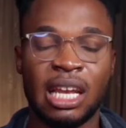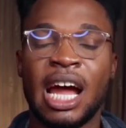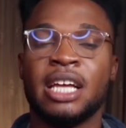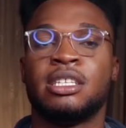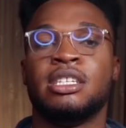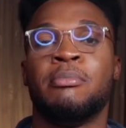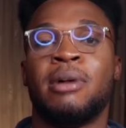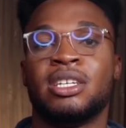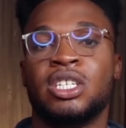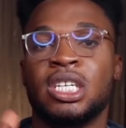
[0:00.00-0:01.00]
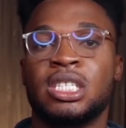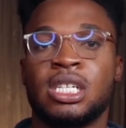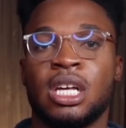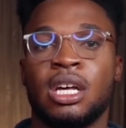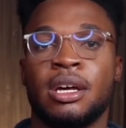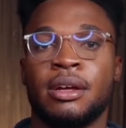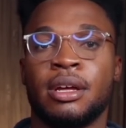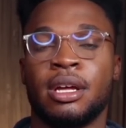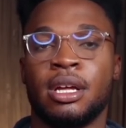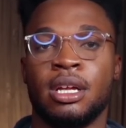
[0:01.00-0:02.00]
they light their matches,
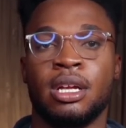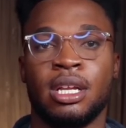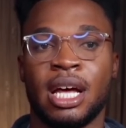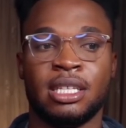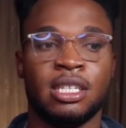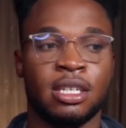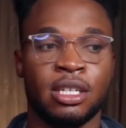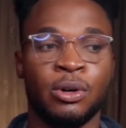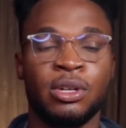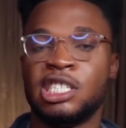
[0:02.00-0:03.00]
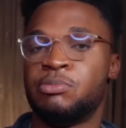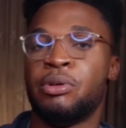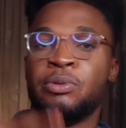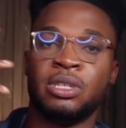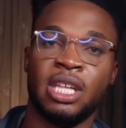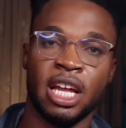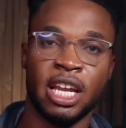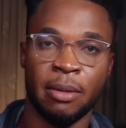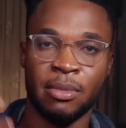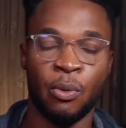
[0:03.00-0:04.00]
that the Holy Spirit will
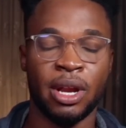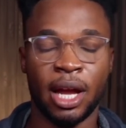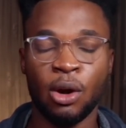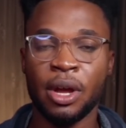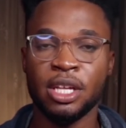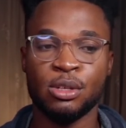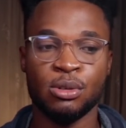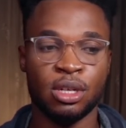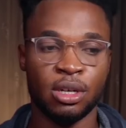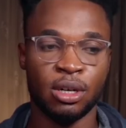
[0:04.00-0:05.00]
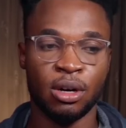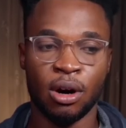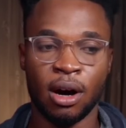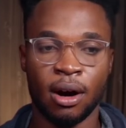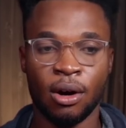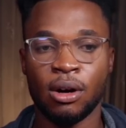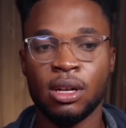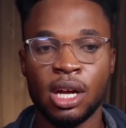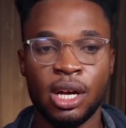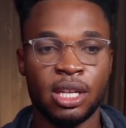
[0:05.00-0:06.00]
take them, that when they go into the
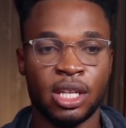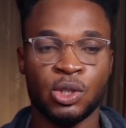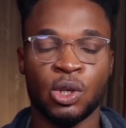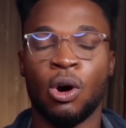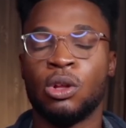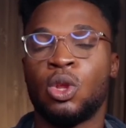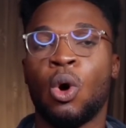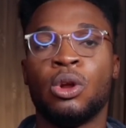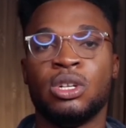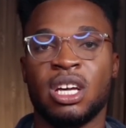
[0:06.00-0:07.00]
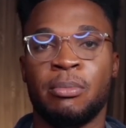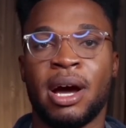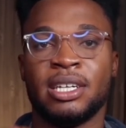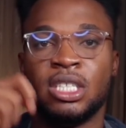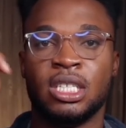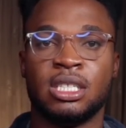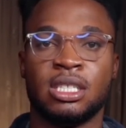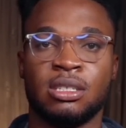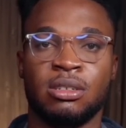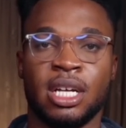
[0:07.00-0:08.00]
hall, they should all turn on their matches
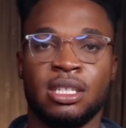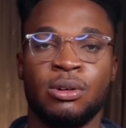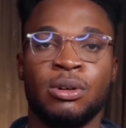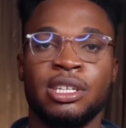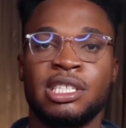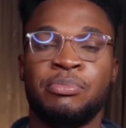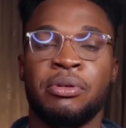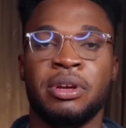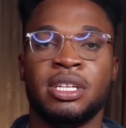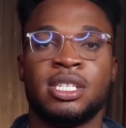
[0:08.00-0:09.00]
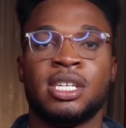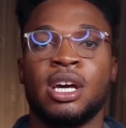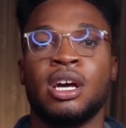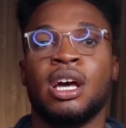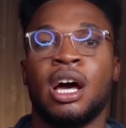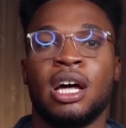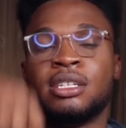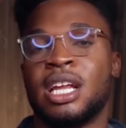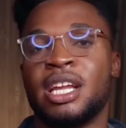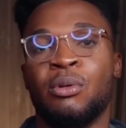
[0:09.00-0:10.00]
so that the Holy Spirit,
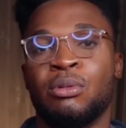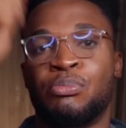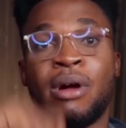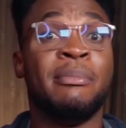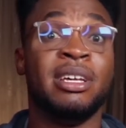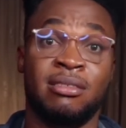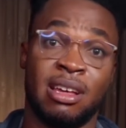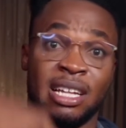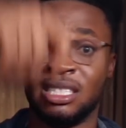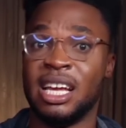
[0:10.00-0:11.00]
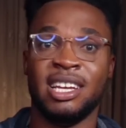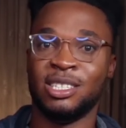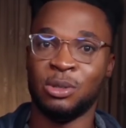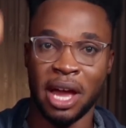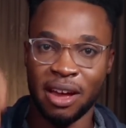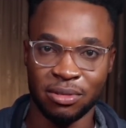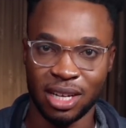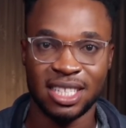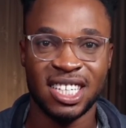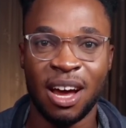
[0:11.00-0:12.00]
so they will probably ascend into
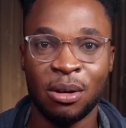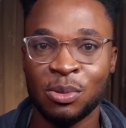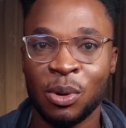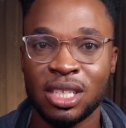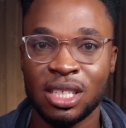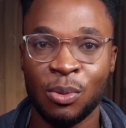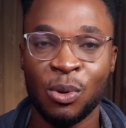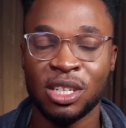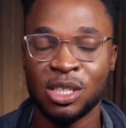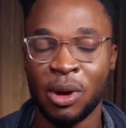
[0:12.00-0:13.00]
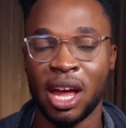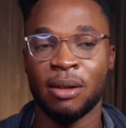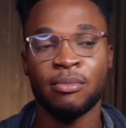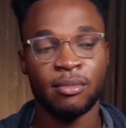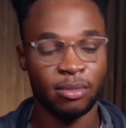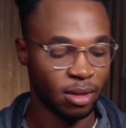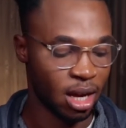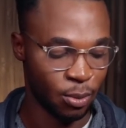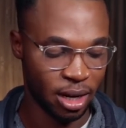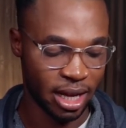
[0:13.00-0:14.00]
heaven. I think that was what the words were.
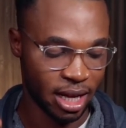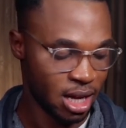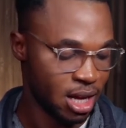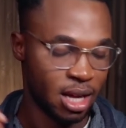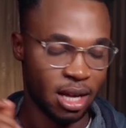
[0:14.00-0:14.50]
And when they